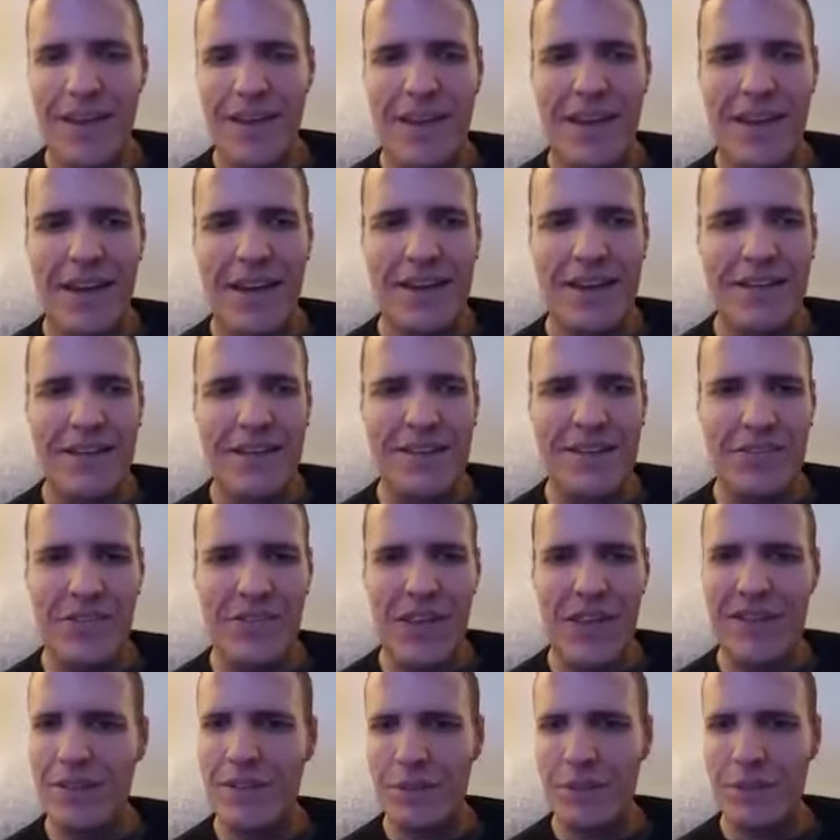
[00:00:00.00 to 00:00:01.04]
And
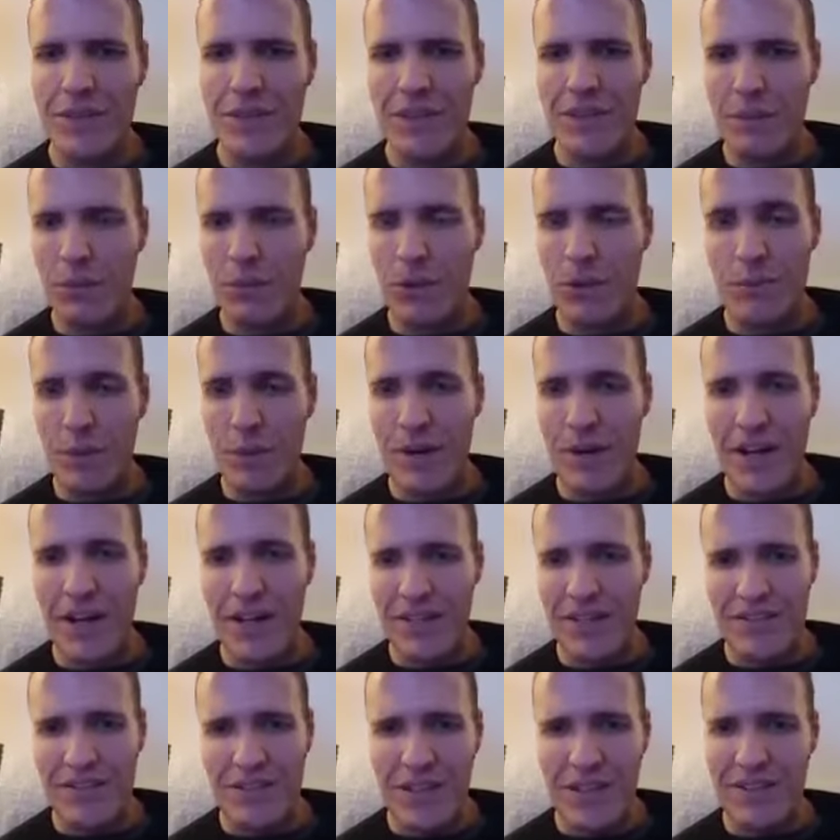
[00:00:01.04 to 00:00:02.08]
that's something that blew my
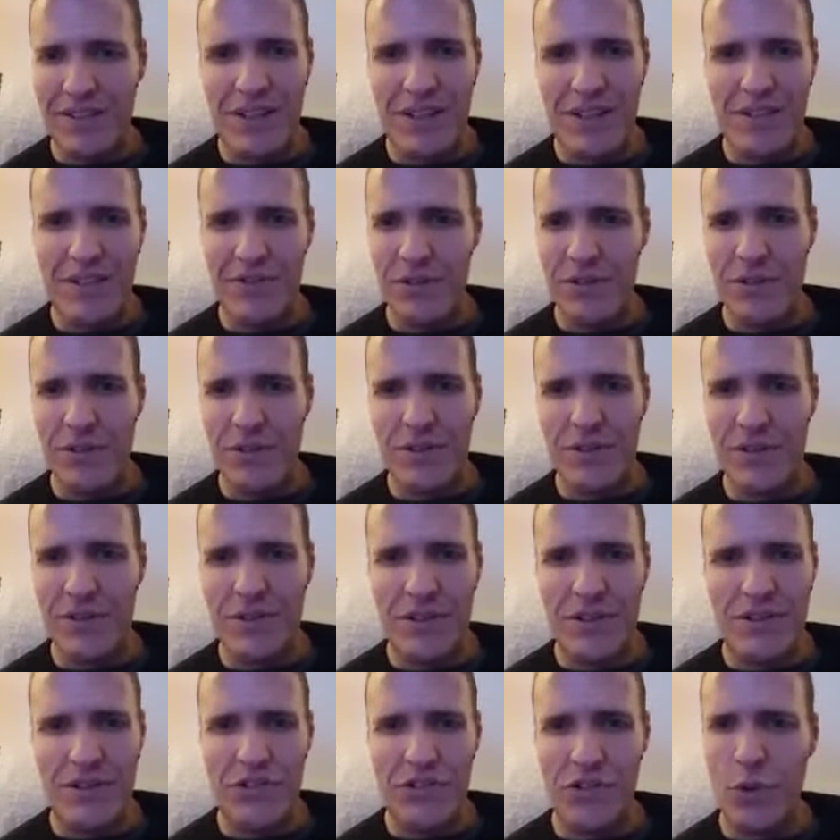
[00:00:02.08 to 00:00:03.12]
mind, because I
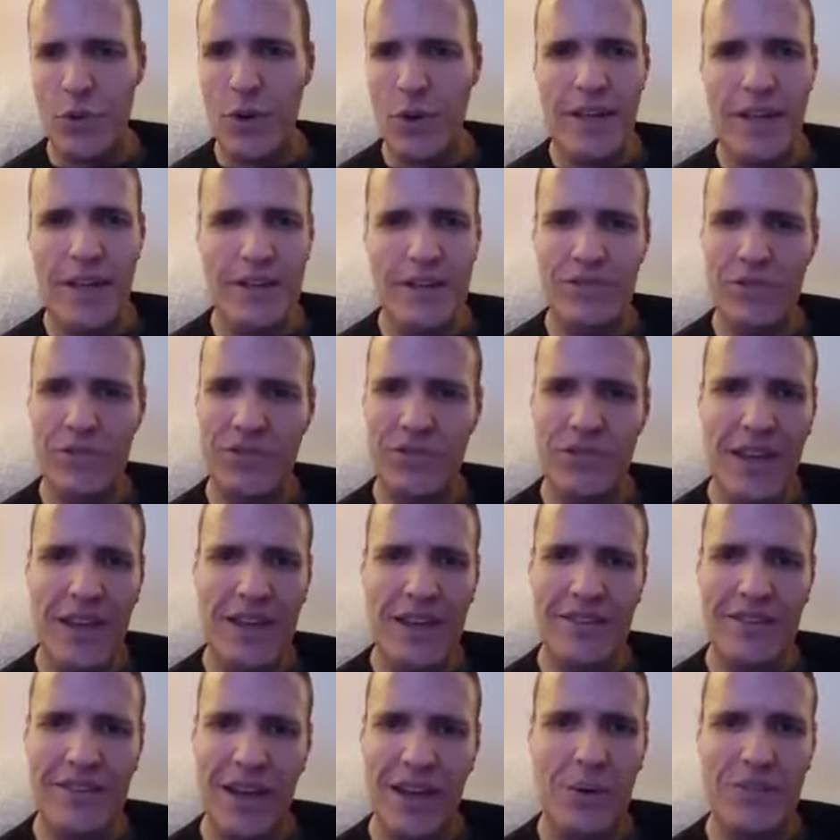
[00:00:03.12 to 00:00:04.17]
never enjoyed
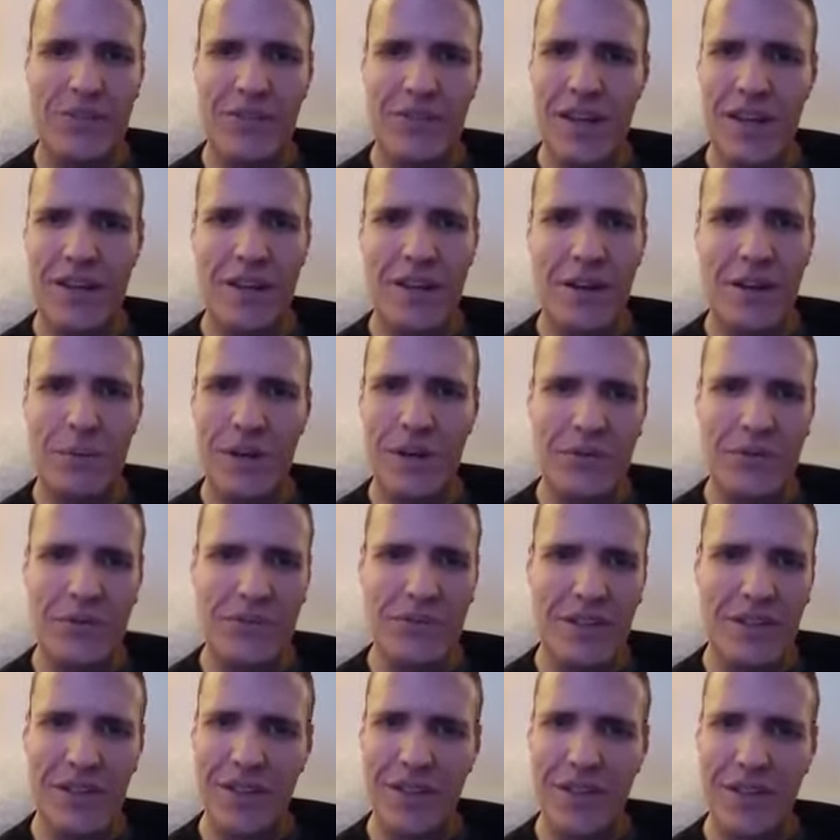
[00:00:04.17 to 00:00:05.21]
exercise. I always hated it when I was
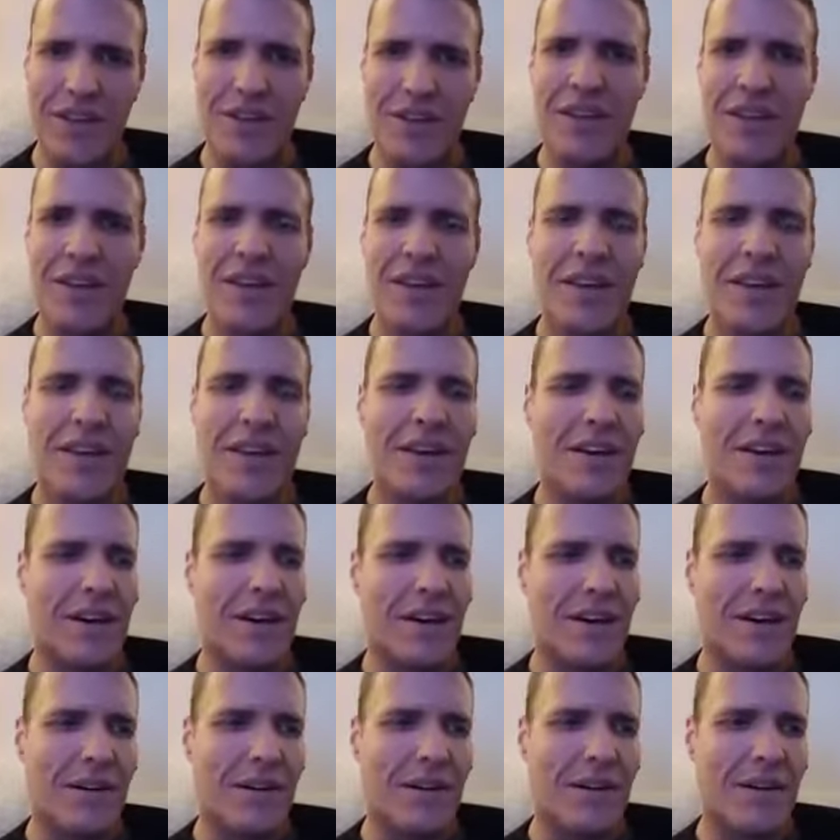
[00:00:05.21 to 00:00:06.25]
a kid.
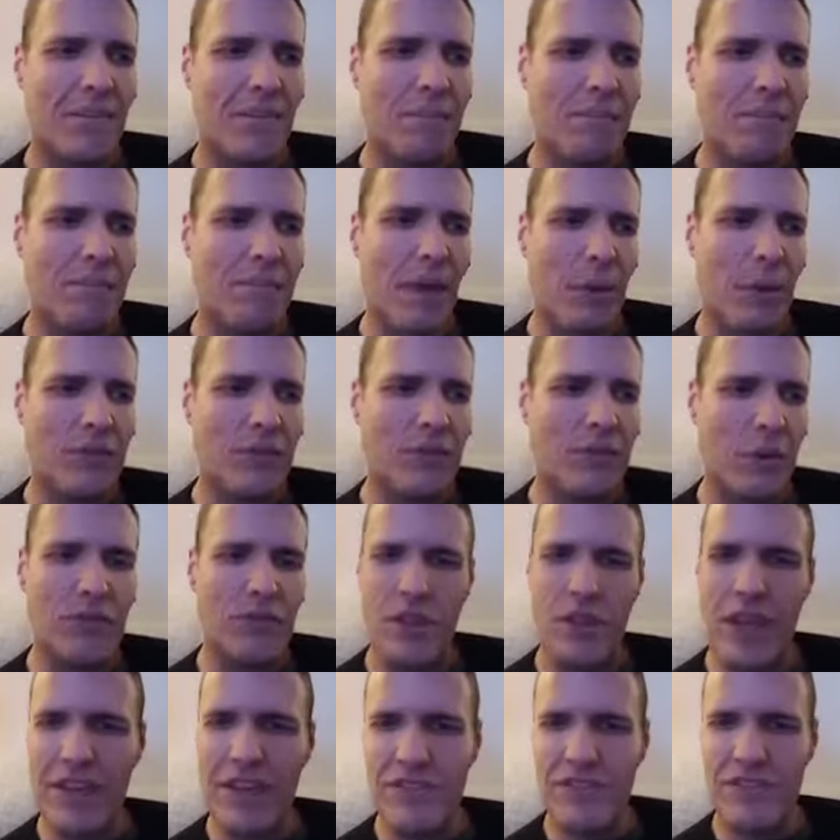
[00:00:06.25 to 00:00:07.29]
I was always
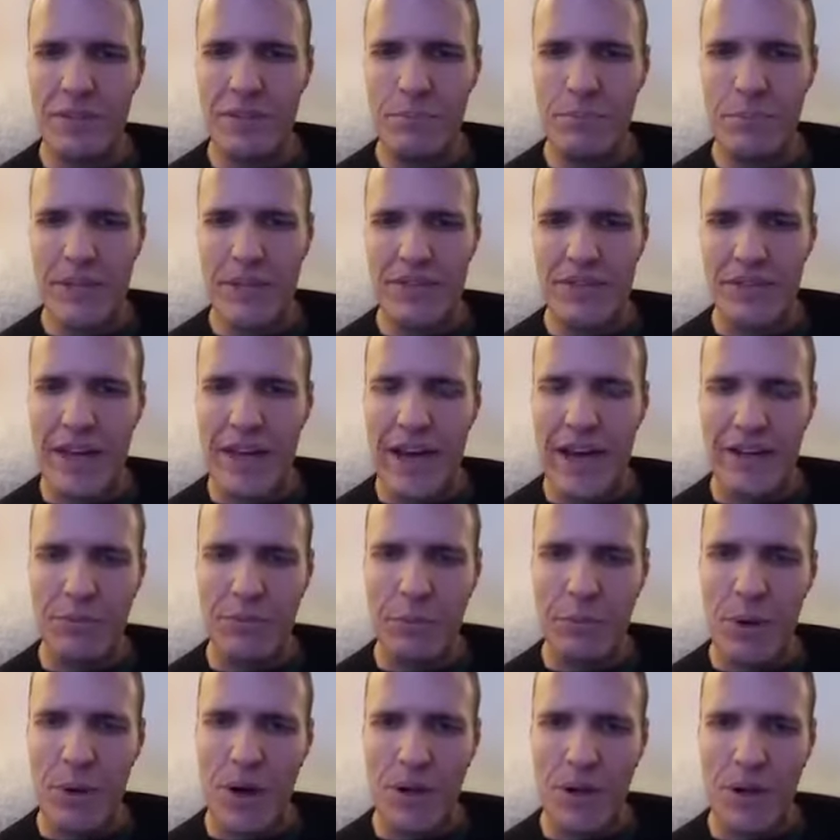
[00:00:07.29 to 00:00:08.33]
the last kid picked to
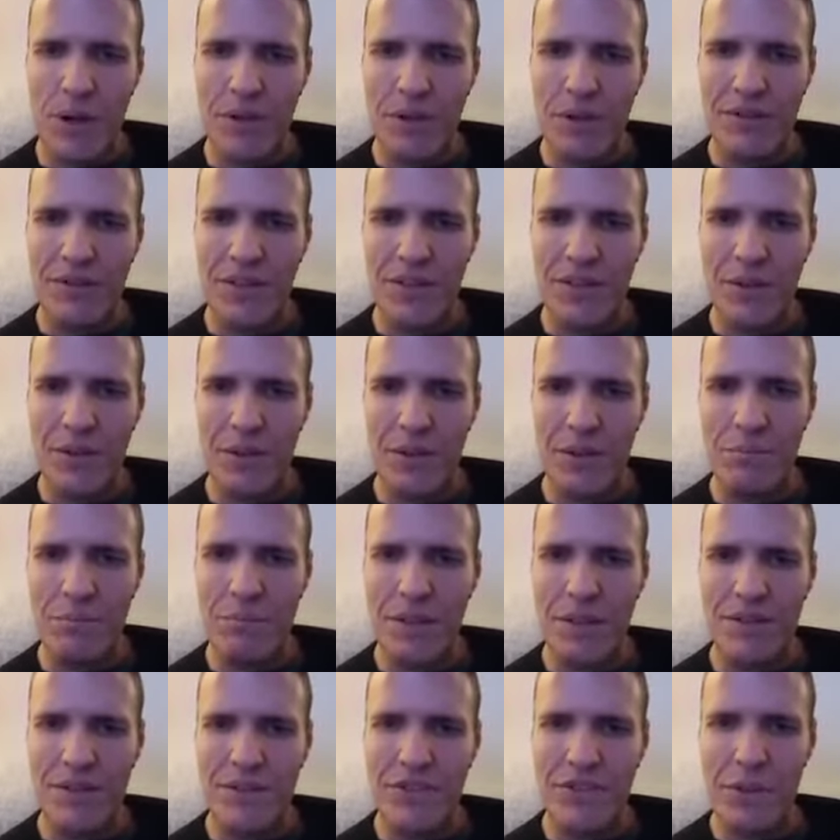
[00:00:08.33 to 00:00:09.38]
dodgeball,
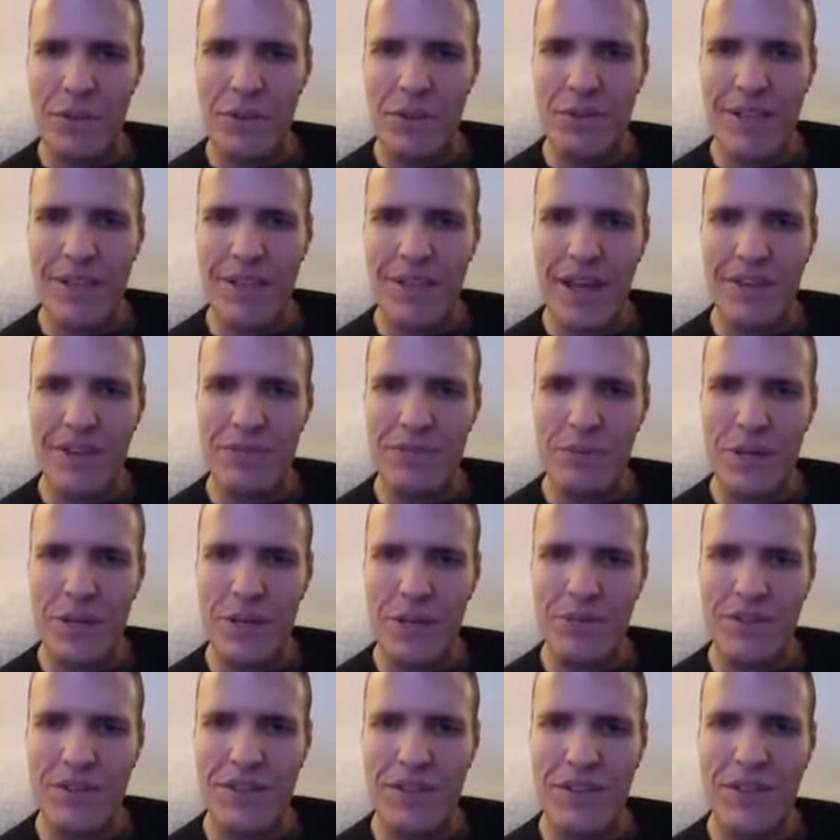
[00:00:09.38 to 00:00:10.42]
in gym class when
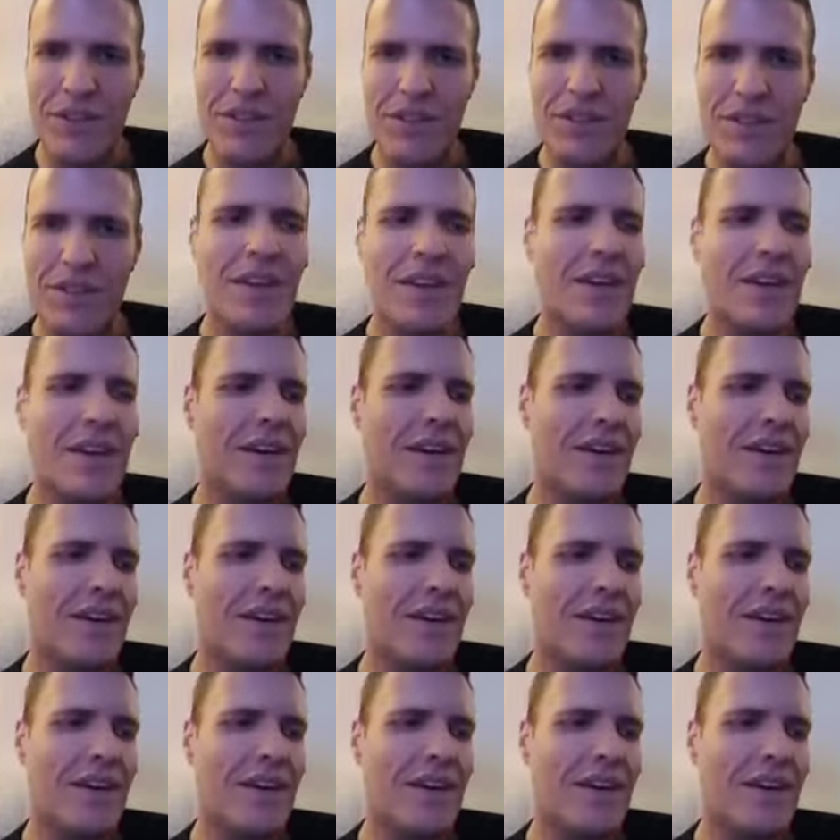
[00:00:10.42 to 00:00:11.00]
I was a kid.